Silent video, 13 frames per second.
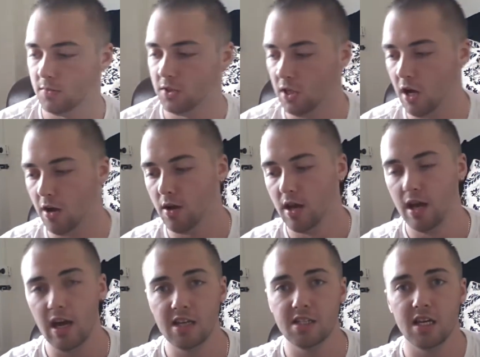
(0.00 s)
So
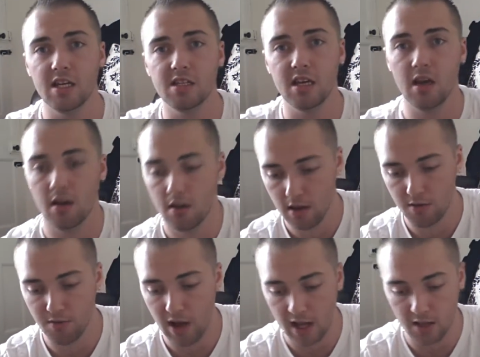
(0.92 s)
it's easier
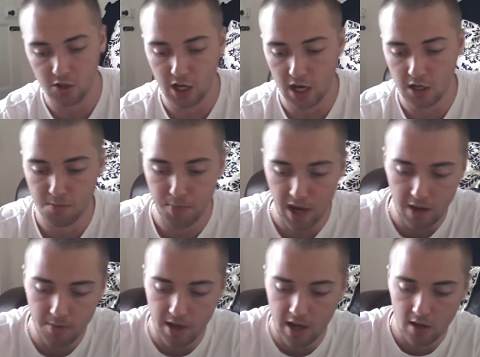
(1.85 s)
if you had to change a
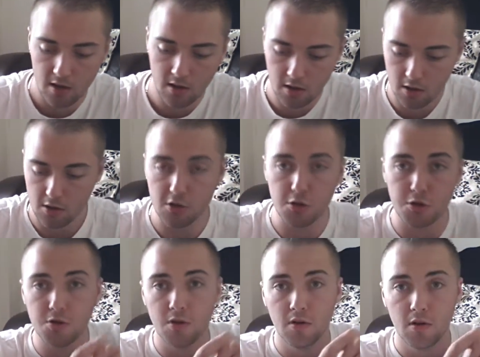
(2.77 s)
baby. You
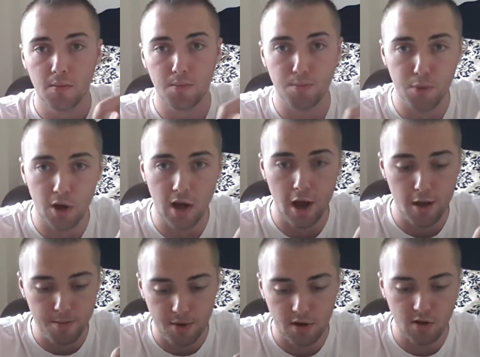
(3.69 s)
just pull it
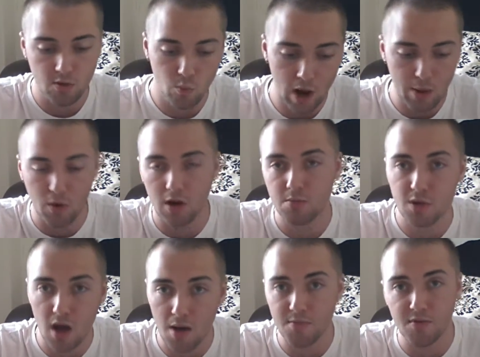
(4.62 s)
open, wet wipes
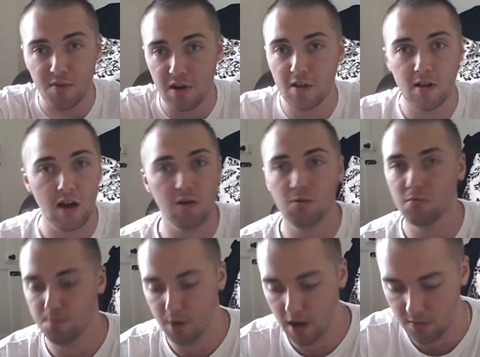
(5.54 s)
come feeding out,
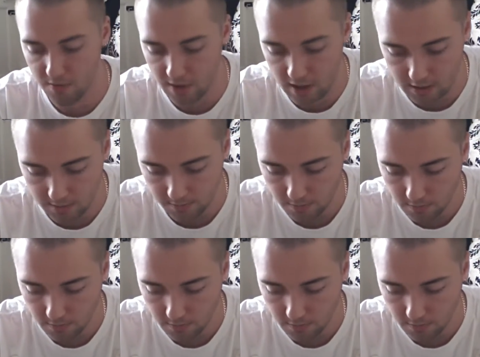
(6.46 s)
perfect.